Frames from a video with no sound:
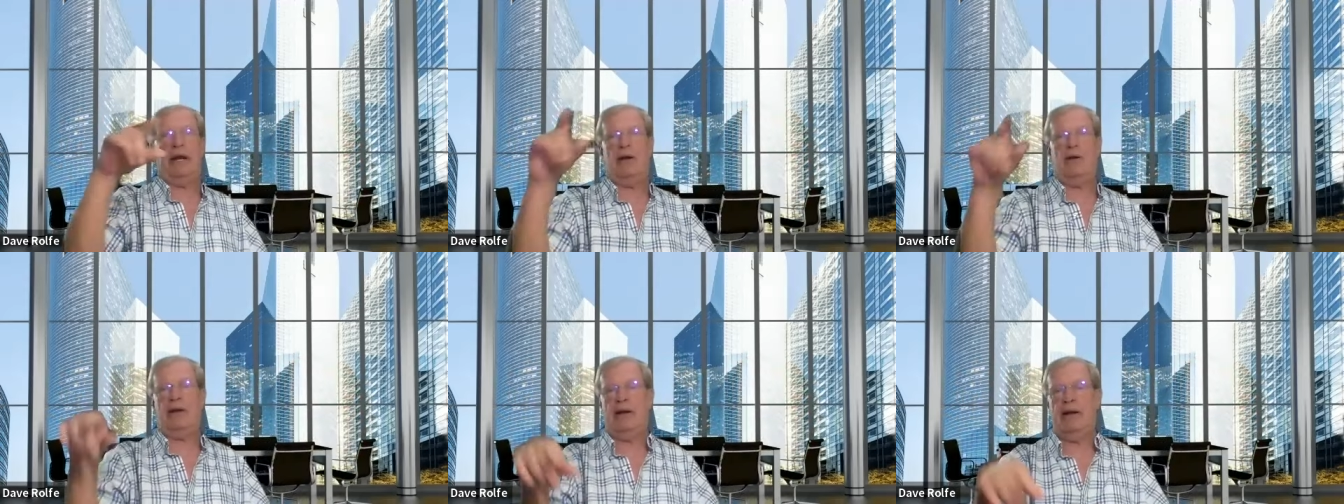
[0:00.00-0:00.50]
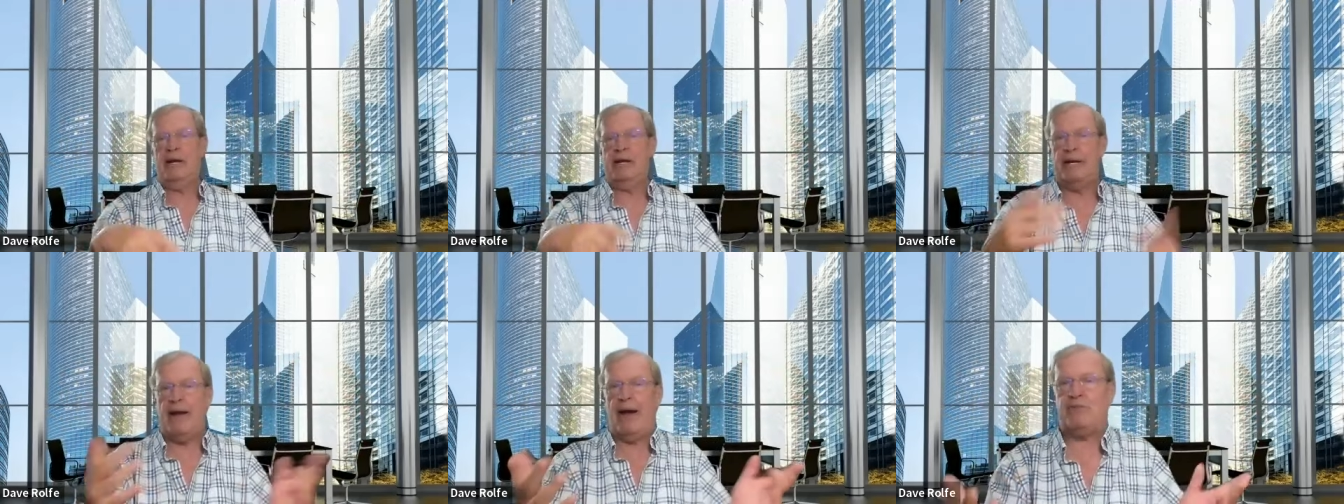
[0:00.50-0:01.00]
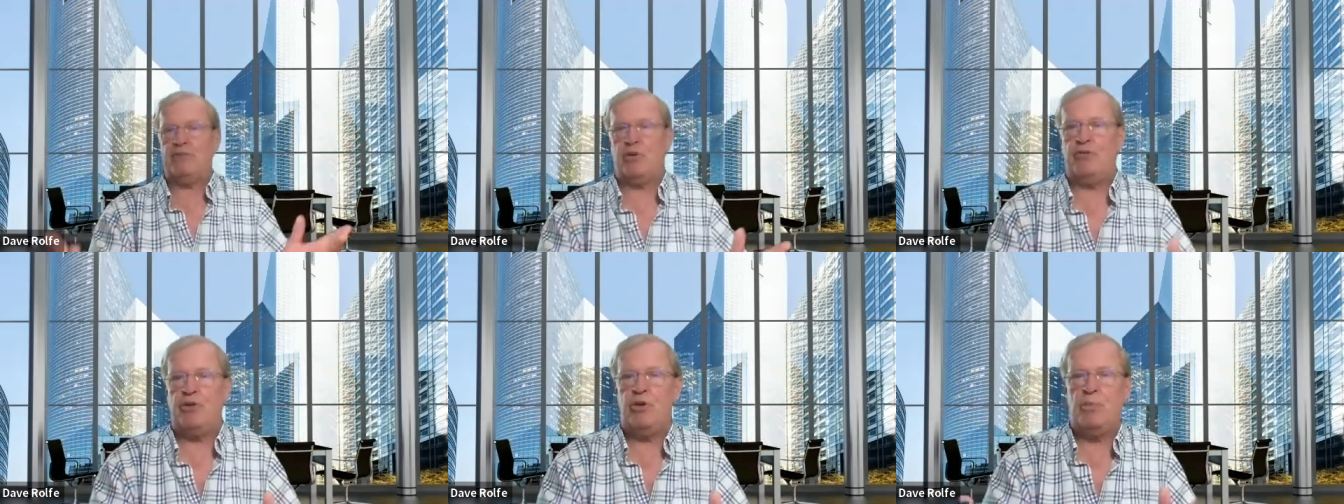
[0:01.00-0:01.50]
down. Uh, after
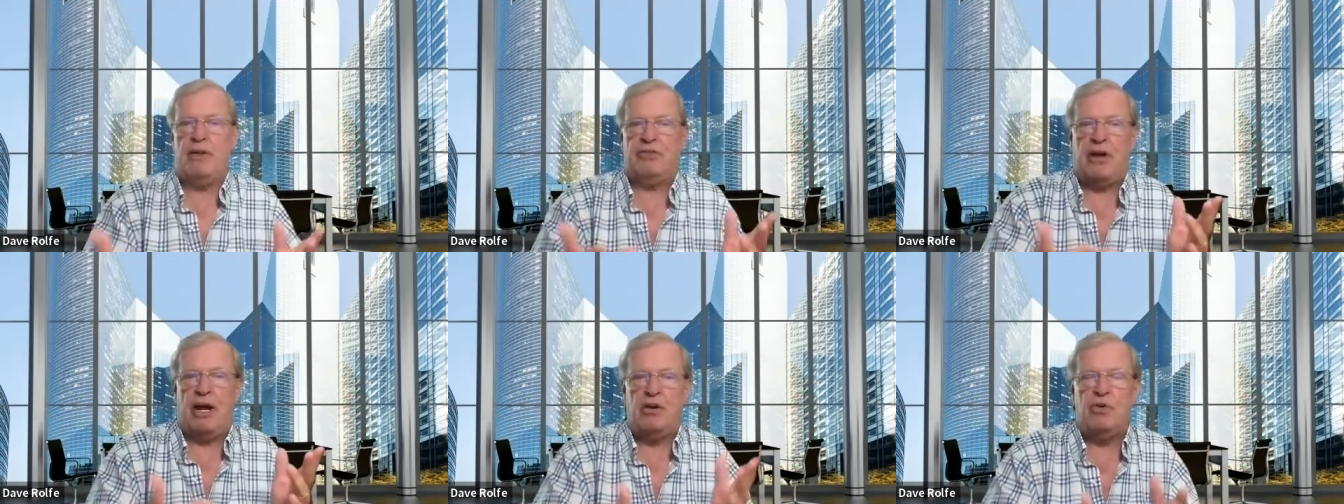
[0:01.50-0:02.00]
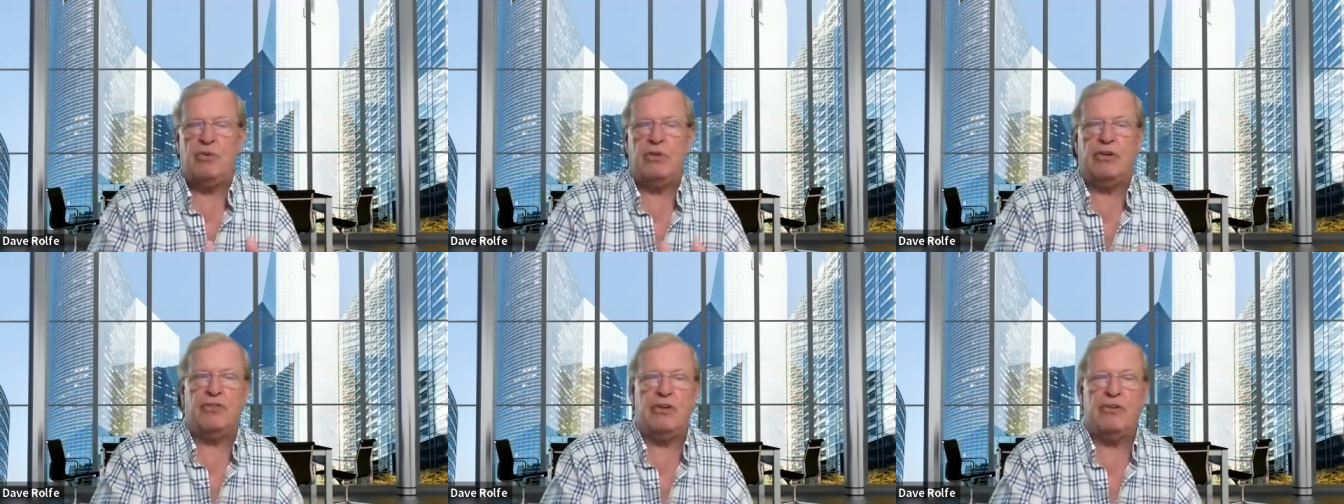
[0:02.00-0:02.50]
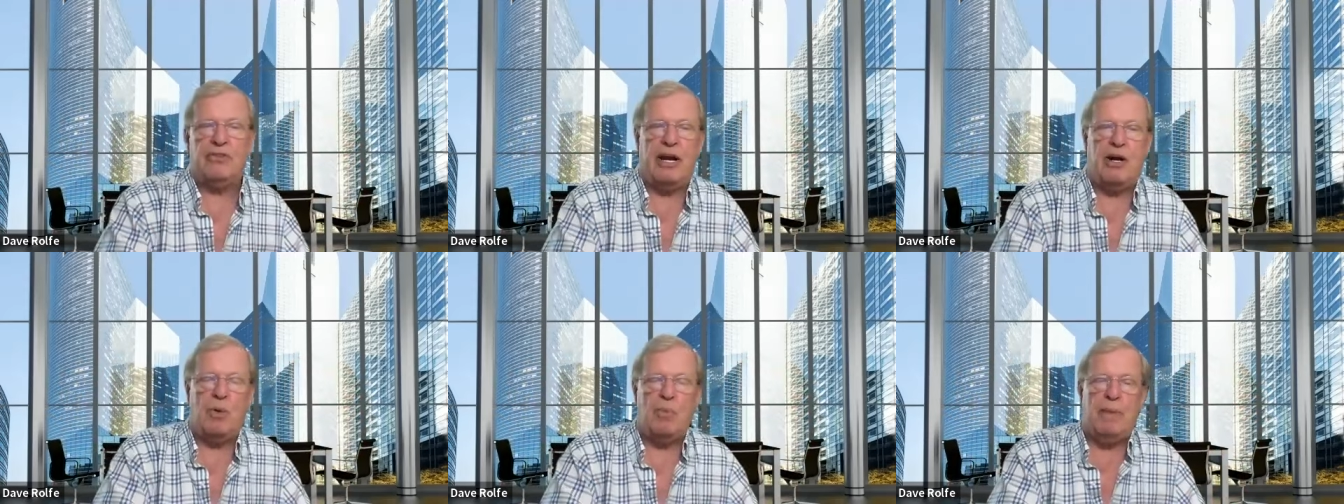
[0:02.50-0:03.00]
a few months, I knew this
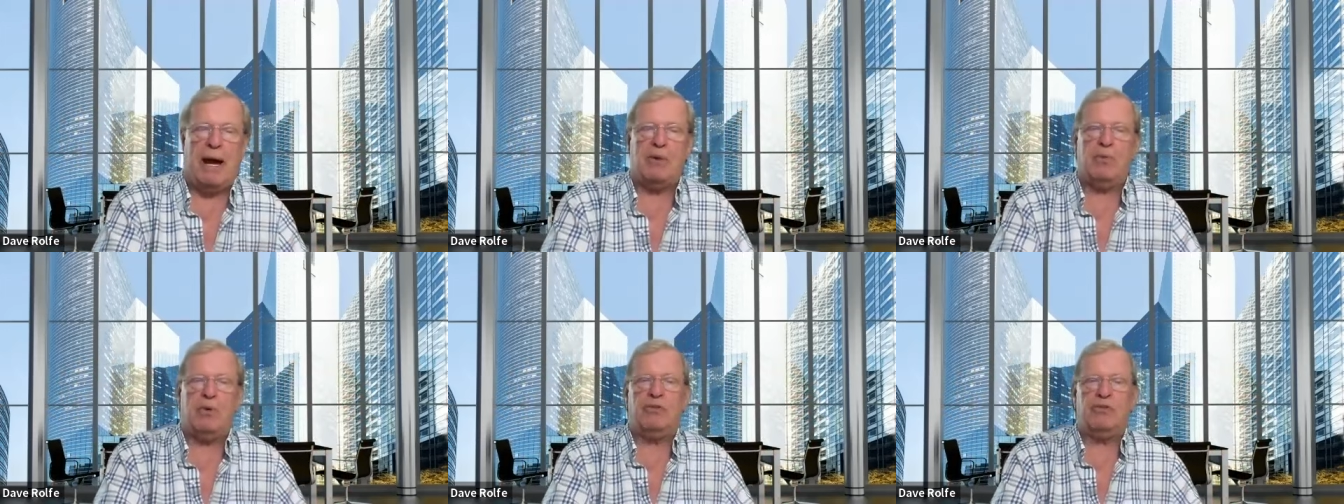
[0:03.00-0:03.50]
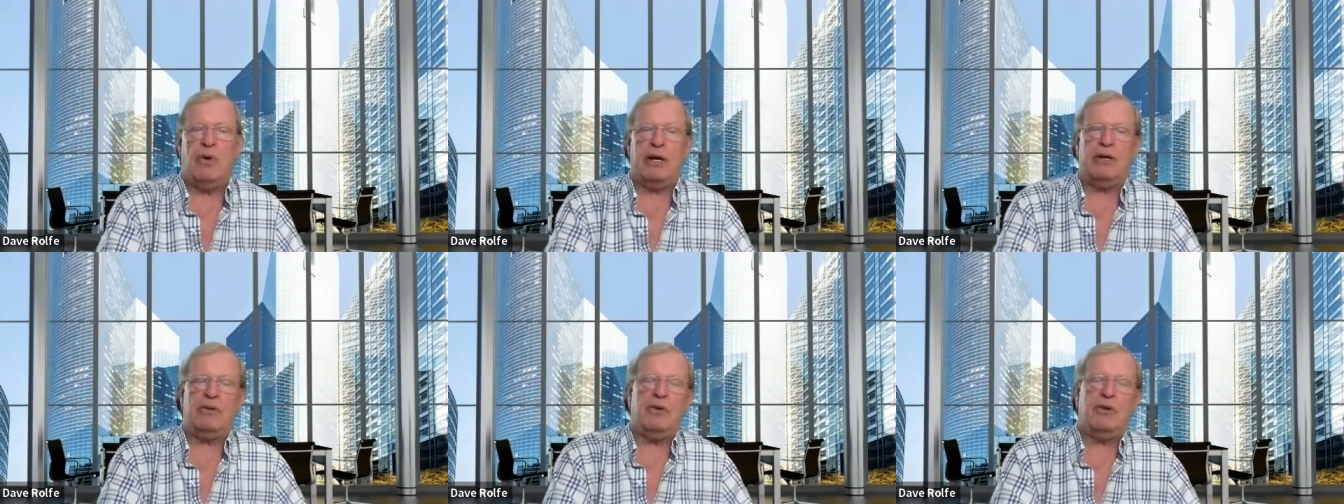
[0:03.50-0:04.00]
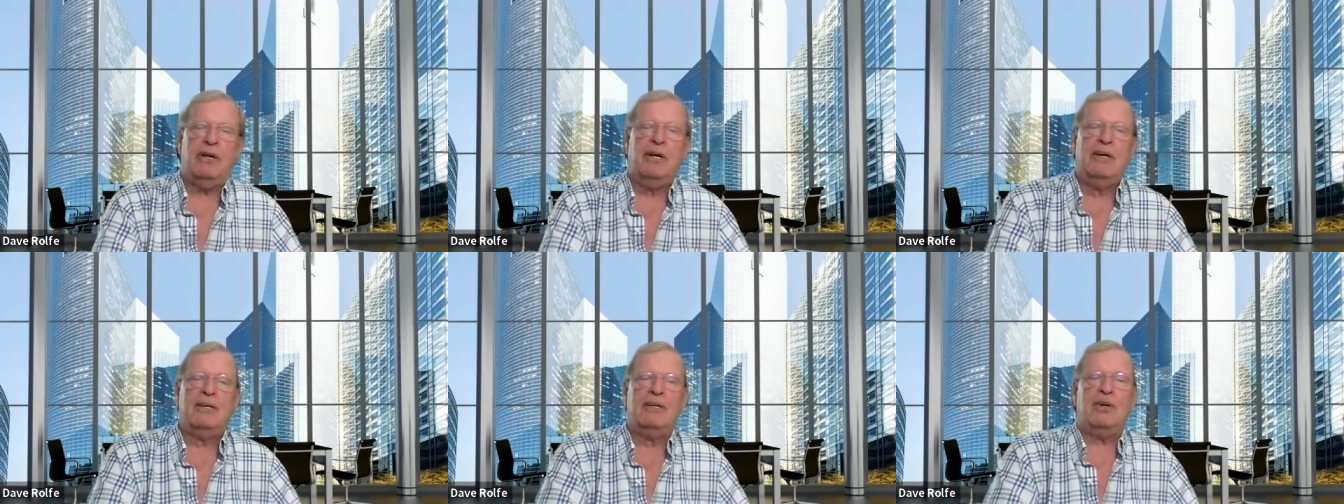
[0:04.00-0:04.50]
inside out backwards, so I could, t-
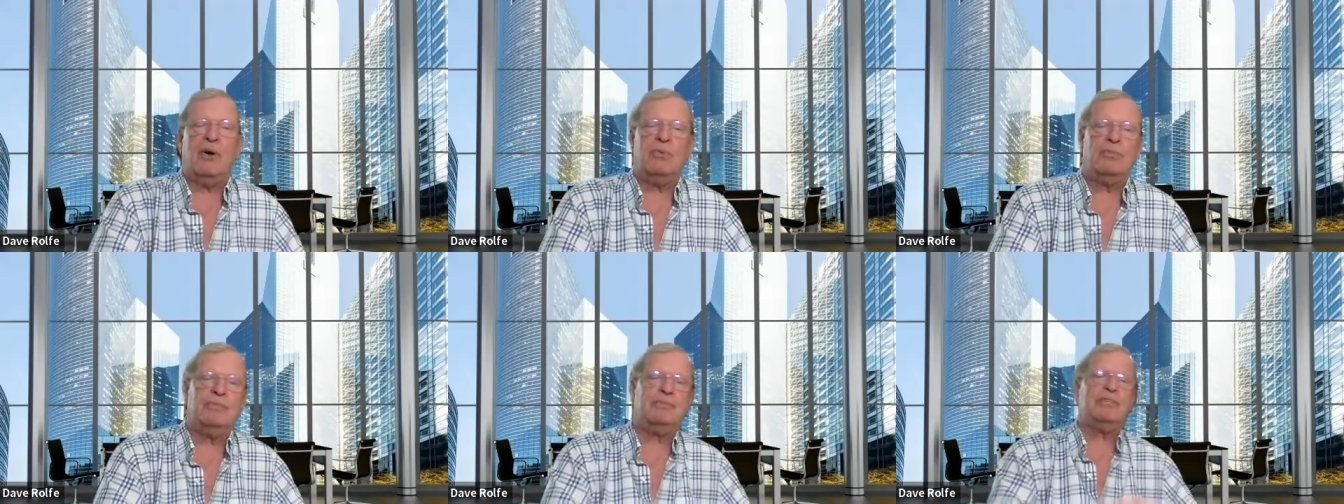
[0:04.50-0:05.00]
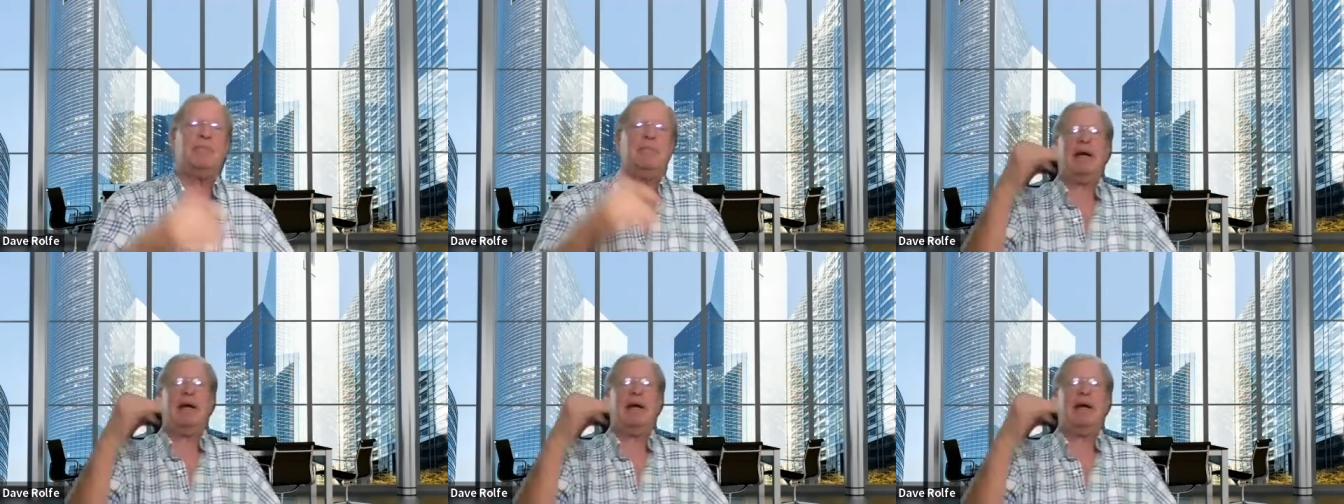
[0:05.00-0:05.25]
you know, sit